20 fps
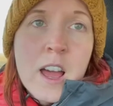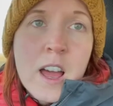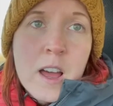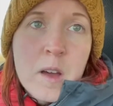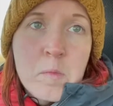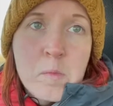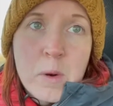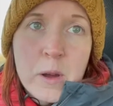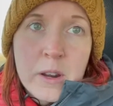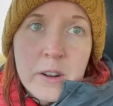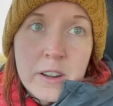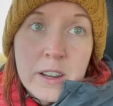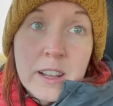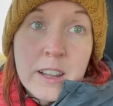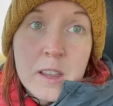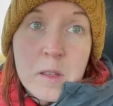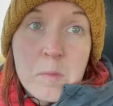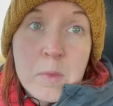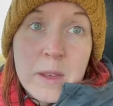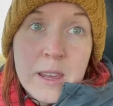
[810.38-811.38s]
but
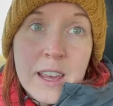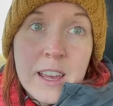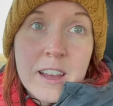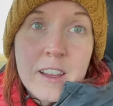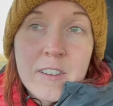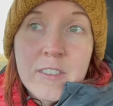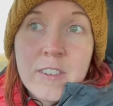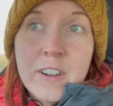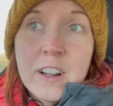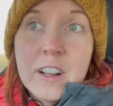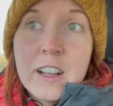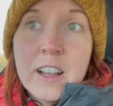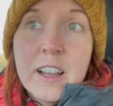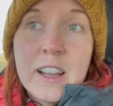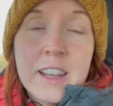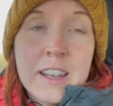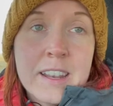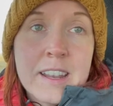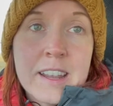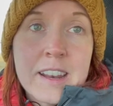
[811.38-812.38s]
really be careful
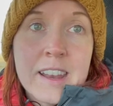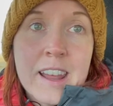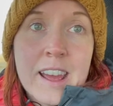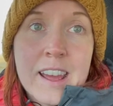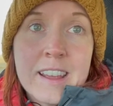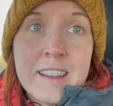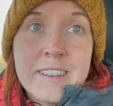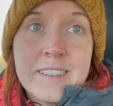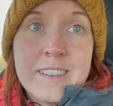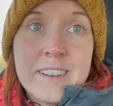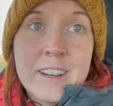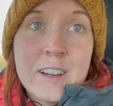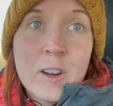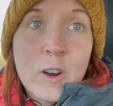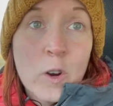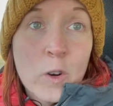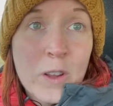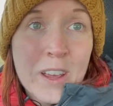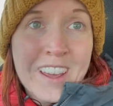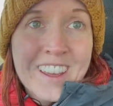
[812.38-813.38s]
near the edge,
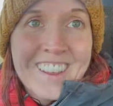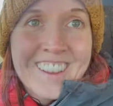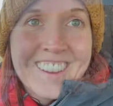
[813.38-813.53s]
okay?